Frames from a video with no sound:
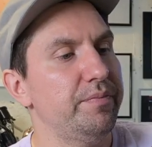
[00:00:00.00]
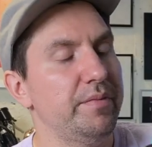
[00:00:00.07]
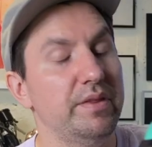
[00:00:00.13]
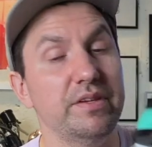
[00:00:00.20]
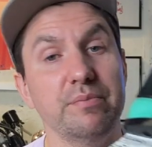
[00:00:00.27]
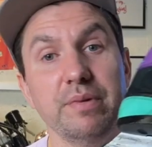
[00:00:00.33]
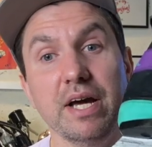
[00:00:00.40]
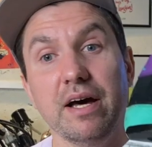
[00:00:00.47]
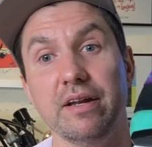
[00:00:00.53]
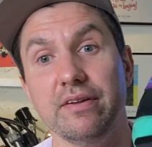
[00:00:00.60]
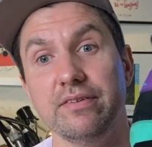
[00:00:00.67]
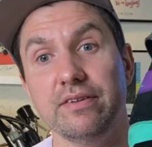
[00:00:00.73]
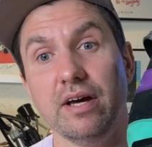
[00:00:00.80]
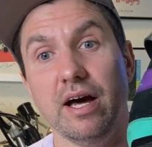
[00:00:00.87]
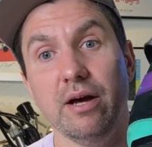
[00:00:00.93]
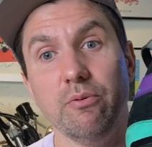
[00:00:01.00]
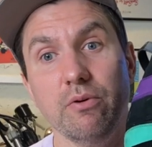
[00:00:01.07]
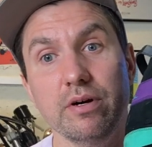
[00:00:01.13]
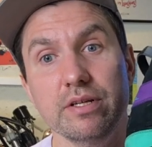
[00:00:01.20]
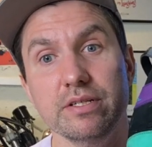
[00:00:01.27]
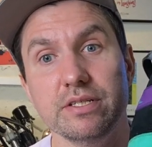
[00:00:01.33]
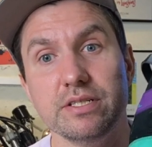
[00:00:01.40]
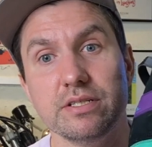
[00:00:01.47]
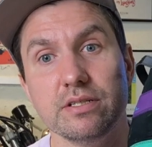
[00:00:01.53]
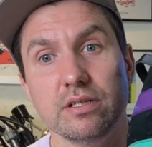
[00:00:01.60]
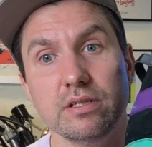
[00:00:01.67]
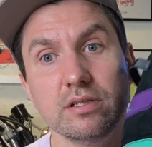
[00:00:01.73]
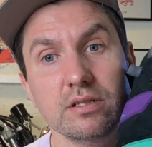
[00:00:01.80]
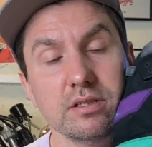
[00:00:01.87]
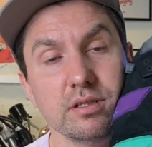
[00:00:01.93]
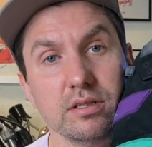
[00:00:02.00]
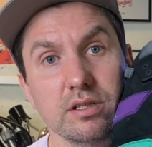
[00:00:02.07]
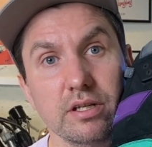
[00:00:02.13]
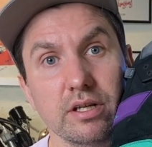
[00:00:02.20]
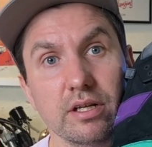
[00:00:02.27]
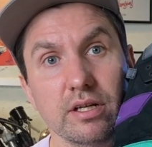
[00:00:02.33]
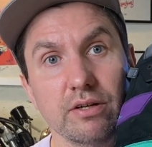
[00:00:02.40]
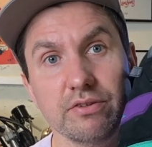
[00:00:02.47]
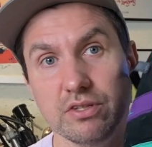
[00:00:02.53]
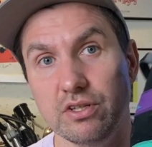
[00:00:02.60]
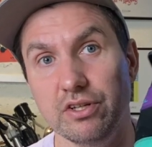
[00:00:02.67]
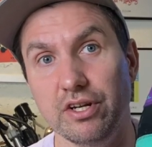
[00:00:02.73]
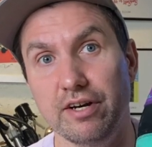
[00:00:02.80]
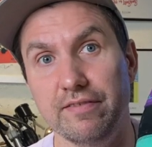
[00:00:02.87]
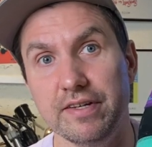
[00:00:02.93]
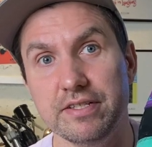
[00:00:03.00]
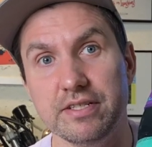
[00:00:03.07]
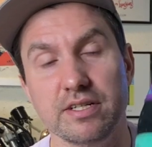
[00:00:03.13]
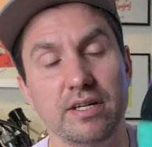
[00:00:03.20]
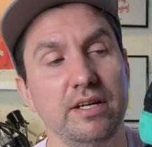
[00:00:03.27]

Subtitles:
to be honest, I was a little nervous.